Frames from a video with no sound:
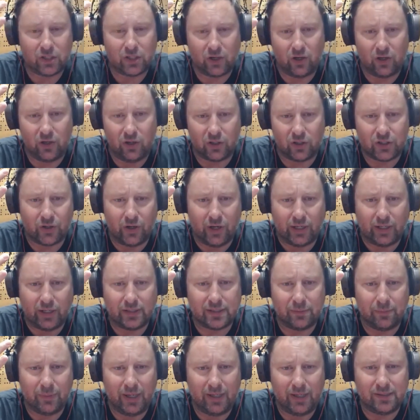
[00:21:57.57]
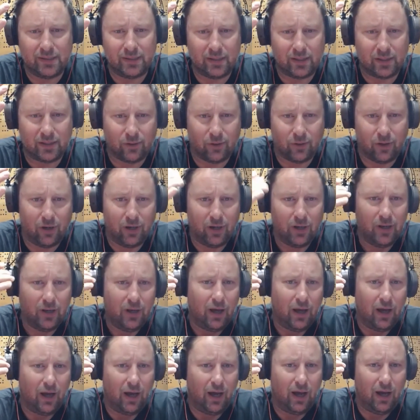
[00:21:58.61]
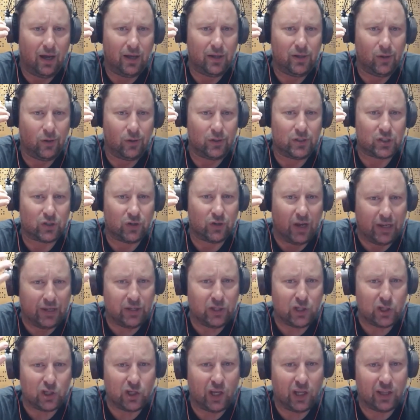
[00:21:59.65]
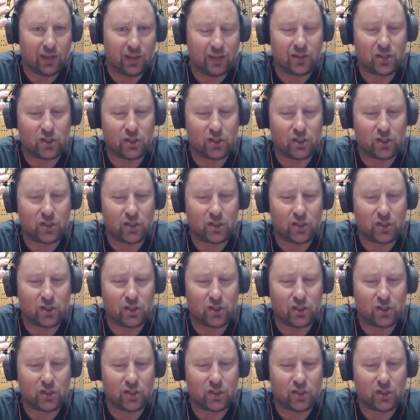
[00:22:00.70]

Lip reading: your track is amazing, or your track is shit.